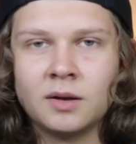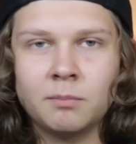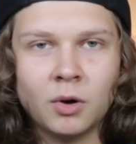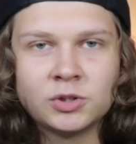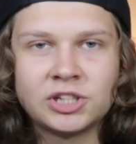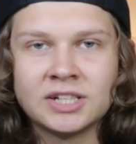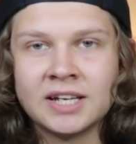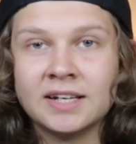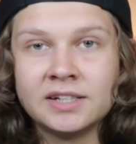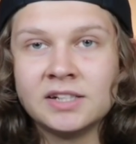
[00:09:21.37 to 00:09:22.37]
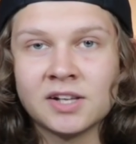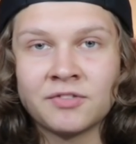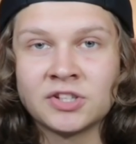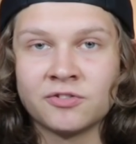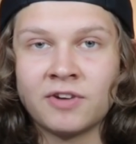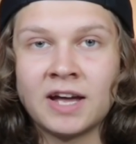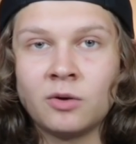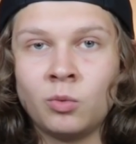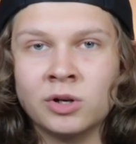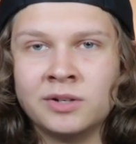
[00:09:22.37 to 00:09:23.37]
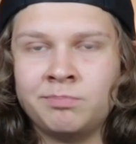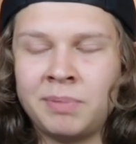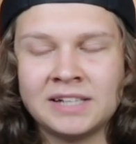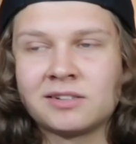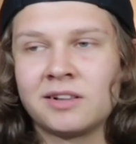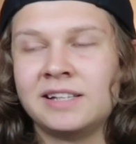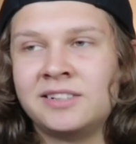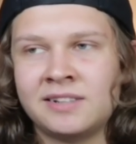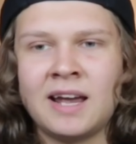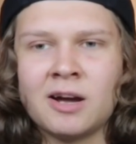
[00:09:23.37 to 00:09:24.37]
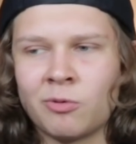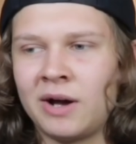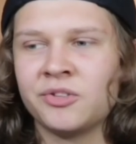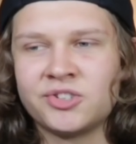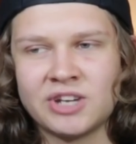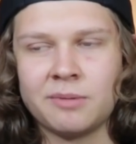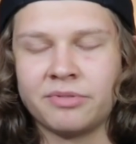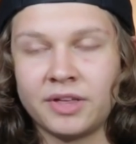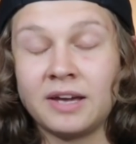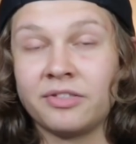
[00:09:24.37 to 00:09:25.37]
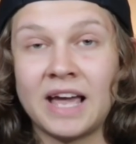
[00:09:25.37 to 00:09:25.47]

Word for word: Most attendees of this event would basically say around the same thing.